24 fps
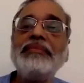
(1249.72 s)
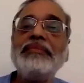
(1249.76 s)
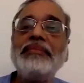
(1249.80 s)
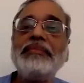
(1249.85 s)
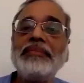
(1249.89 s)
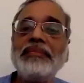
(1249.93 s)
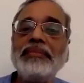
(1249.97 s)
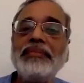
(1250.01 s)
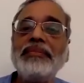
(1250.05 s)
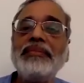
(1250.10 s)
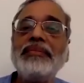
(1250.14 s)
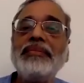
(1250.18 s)

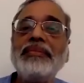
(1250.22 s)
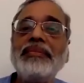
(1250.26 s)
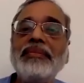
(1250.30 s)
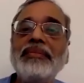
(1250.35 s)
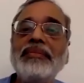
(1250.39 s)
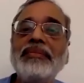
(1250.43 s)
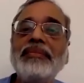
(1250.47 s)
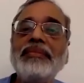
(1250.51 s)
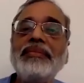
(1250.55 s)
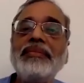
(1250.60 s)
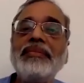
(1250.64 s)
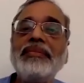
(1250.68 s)

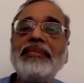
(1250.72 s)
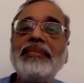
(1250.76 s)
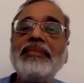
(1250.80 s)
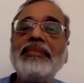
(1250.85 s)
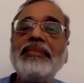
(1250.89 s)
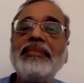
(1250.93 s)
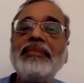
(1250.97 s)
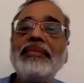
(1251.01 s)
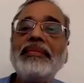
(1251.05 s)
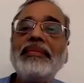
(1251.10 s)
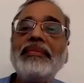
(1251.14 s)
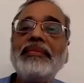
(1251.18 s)

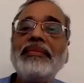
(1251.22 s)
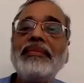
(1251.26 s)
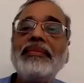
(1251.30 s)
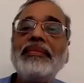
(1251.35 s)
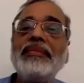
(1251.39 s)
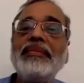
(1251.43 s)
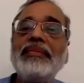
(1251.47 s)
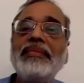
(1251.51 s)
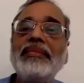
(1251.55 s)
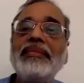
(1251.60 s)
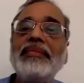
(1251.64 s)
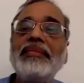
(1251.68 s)

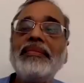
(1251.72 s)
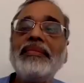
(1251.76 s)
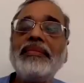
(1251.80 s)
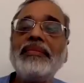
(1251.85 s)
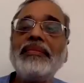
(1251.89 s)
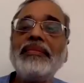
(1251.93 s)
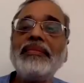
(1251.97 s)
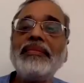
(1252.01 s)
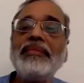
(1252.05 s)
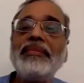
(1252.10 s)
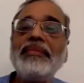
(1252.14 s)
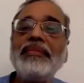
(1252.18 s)

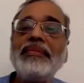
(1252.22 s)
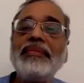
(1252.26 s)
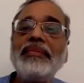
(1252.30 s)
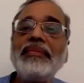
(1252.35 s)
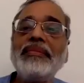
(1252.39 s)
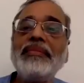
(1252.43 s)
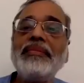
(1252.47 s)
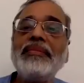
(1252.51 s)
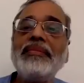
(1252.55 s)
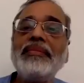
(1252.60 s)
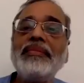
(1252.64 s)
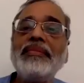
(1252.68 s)

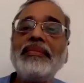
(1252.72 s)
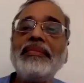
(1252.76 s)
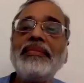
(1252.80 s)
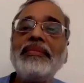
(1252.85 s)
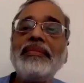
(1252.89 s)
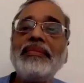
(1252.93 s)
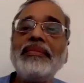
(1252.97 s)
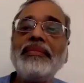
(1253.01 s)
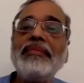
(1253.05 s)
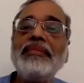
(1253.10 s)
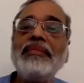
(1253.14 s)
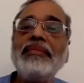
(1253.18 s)

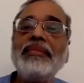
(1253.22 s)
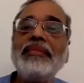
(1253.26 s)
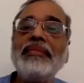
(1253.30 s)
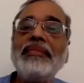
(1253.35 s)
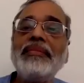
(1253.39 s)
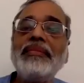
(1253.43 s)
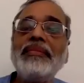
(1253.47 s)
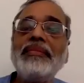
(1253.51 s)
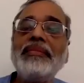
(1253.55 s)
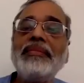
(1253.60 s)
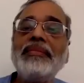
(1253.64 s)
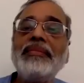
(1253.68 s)

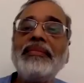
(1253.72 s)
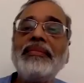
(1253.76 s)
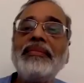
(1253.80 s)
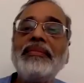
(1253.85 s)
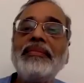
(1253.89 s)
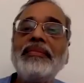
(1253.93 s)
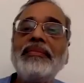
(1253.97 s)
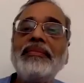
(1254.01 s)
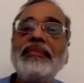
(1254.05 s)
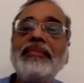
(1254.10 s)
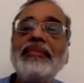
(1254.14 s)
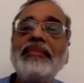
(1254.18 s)

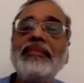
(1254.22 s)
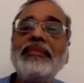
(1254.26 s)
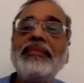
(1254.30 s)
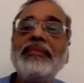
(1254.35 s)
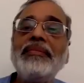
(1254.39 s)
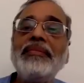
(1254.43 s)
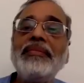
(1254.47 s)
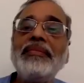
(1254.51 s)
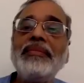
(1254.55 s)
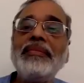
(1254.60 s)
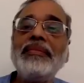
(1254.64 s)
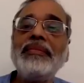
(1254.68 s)

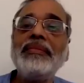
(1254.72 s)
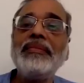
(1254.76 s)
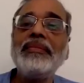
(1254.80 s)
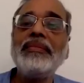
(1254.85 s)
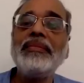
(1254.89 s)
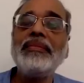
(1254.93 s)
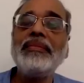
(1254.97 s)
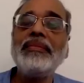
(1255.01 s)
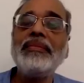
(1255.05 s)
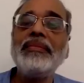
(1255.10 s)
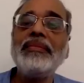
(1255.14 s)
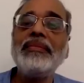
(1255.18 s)

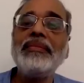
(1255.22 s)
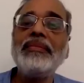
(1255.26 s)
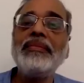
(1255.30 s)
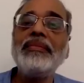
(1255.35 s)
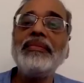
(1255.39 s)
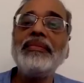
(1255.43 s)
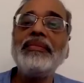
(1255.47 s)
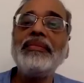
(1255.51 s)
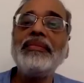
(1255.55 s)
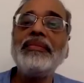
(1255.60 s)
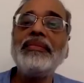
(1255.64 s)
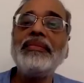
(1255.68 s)

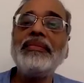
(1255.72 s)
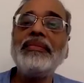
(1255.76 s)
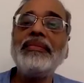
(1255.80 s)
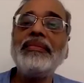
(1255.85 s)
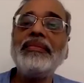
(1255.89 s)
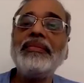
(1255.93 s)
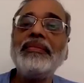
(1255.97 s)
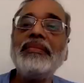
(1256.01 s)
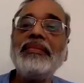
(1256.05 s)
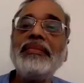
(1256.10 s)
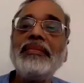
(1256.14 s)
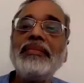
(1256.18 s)

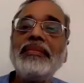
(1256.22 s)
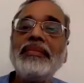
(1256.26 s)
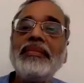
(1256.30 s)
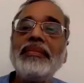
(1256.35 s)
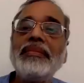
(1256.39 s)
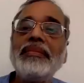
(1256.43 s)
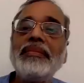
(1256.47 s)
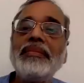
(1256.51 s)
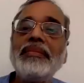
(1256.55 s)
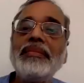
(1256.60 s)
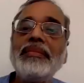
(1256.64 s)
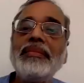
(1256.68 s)

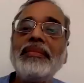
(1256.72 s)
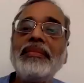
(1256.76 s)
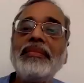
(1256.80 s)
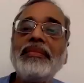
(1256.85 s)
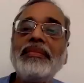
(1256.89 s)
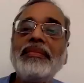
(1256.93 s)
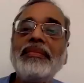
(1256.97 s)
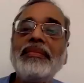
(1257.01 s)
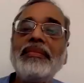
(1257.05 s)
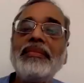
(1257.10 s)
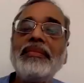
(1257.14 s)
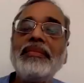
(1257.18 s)

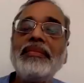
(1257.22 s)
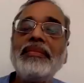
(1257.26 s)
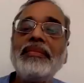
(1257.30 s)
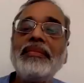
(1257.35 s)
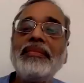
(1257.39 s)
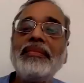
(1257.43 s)
(not speaking)